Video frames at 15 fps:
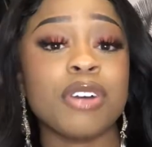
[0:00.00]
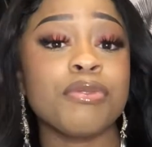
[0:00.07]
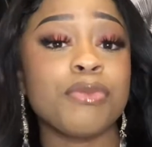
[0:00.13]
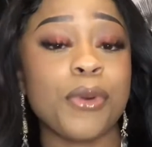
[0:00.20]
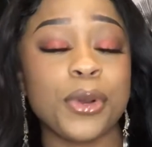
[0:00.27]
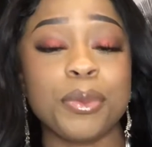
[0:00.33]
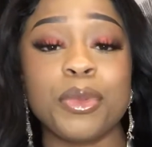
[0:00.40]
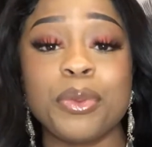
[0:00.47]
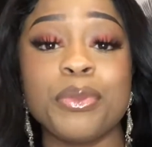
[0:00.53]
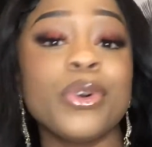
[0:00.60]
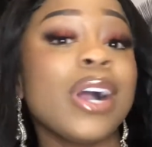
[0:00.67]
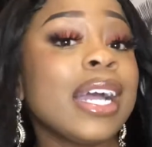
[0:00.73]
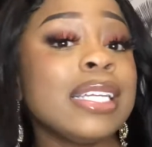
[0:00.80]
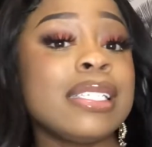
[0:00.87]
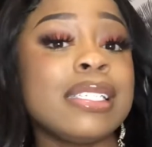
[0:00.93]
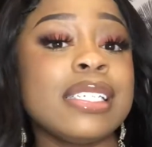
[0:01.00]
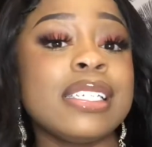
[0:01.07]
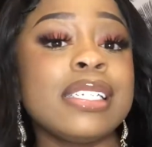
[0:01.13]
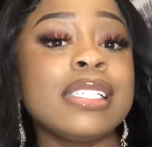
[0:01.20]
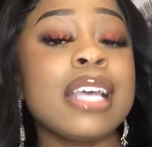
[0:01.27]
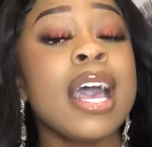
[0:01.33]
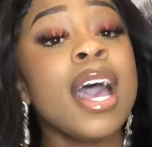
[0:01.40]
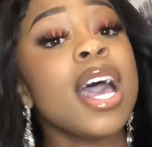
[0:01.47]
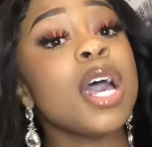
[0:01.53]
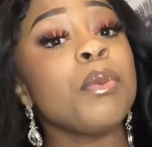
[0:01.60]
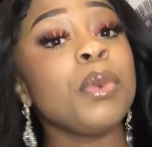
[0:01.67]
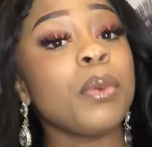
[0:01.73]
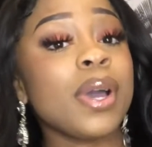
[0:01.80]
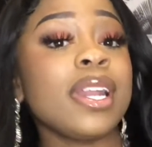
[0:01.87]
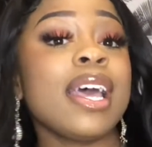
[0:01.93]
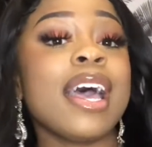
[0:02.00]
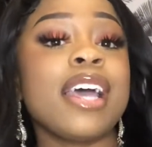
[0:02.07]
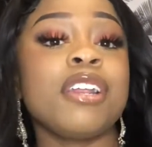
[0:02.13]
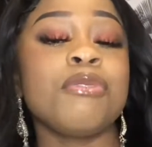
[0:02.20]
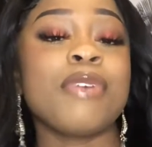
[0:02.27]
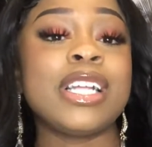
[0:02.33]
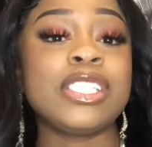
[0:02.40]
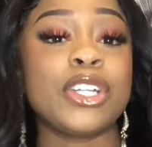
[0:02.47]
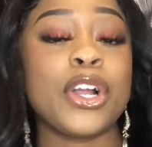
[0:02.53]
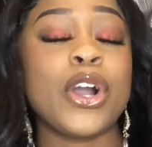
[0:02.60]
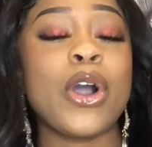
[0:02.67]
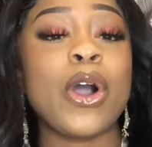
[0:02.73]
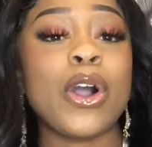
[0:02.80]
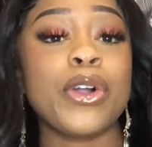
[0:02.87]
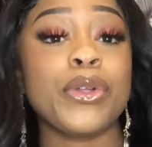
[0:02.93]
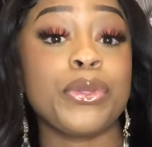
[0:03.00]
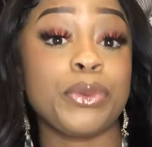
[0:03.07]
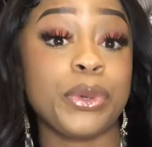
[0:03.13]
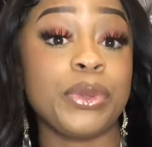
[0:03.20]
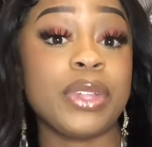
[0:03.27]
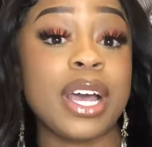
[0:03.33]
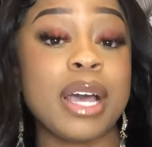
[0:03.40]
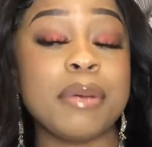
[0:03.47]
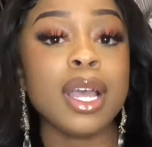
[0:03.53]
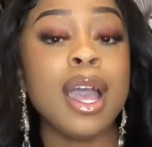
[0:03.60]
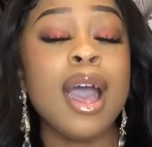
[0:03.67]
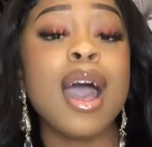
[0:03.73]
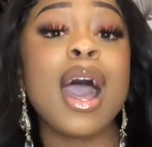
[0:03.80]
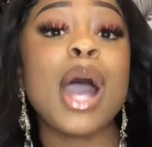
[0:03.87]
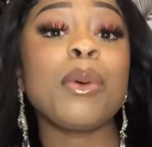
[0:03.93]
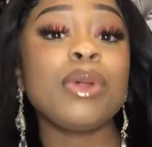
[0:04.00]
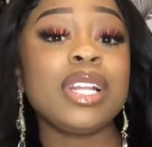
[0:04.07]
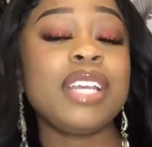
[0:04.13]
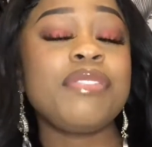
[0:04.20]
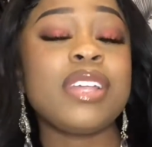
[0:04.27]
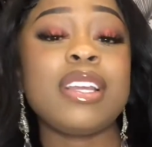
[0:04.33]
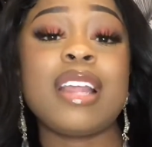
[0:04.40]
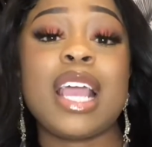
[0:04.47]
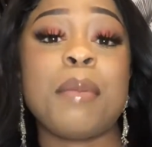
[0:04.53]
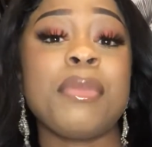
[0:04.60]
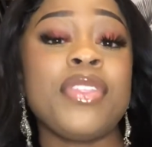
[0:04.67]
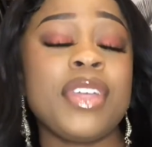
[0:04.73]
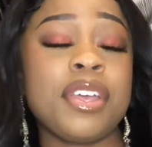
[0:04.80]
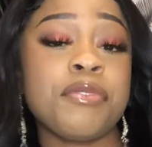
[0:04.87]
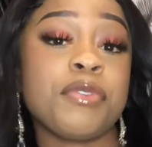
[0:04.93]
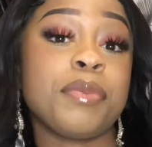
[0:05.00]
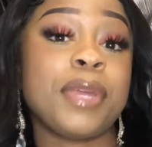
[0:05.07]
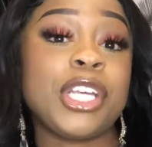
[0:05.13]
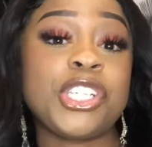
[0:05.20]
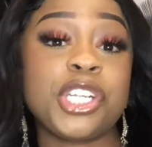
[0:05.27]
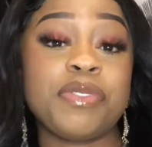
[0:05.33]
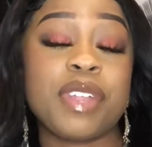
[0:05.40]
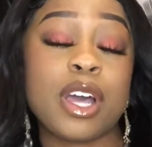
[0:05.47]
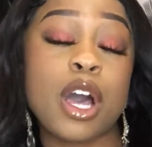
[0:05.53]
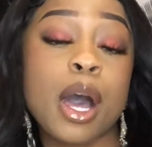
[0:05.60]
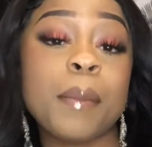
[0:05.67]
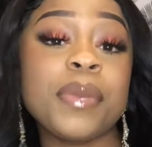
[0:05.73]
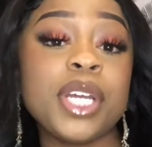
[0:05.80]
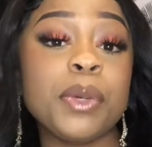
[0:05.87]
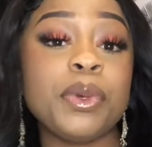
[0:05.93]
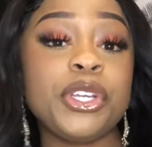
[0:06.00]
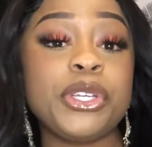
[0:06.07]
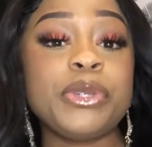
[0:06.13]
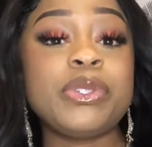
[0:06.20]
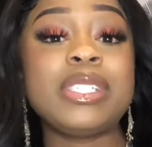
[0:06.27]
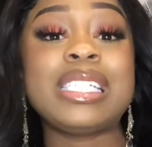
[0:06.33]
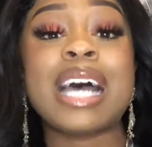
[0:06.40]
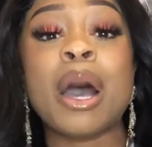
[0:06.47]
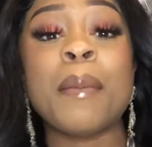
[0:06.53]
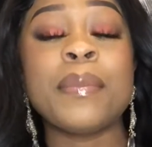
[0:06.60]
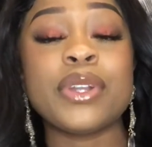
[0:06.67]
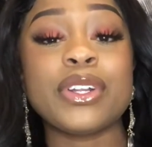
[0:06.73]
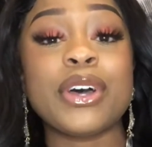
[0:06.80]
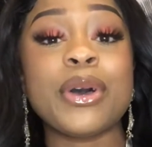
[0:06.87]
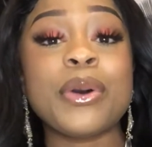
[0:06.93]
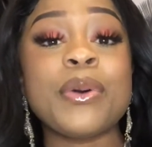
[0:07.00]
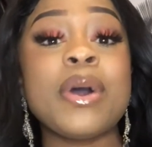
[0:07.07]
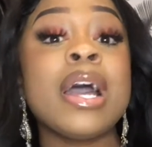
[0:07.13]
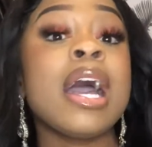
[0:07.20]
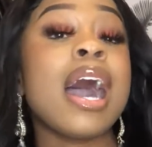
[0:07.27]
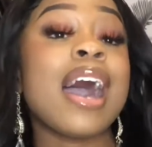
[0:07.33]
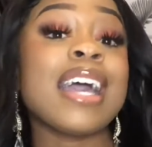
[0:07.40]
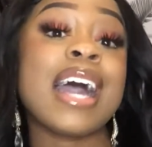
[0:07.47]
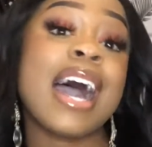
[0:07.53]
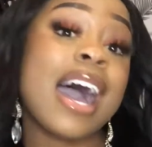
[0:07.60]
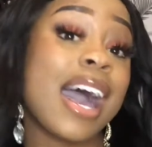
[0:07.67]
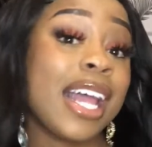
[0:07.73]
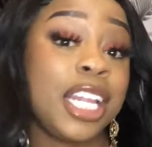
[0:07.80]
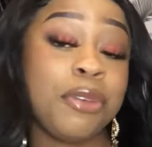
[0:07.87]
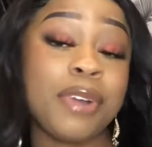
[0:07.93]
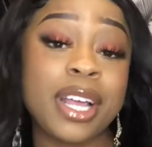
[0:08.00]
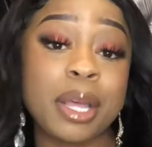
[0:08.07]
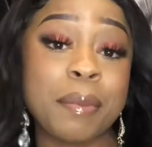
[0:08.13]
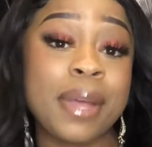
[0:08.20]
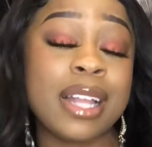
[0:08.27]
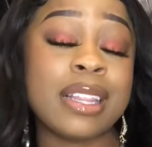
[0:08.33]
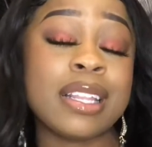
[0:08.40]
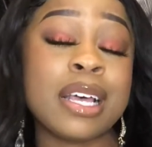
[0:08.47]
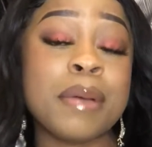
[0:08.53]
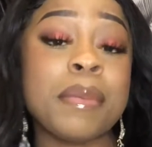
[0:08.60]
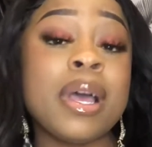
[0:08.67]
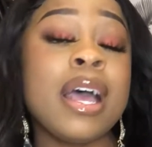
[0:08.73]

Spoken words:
affordable prices, and we went ahead and rented our car through them. I will leave the name and the information of the company we used down below. I highly recommend them.